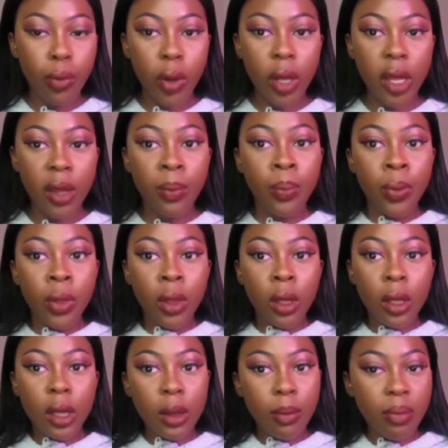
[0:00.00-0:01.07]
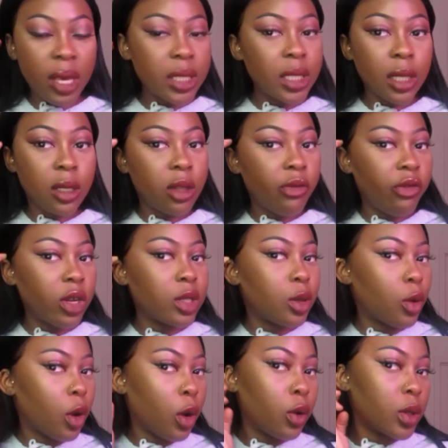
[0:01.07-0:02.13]
But basically the
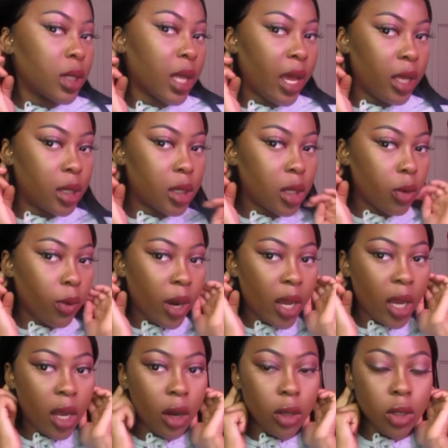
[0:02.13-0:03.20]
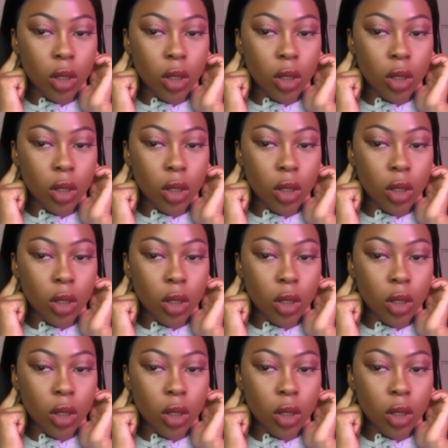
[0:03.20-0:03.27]
frontal goes like to right here,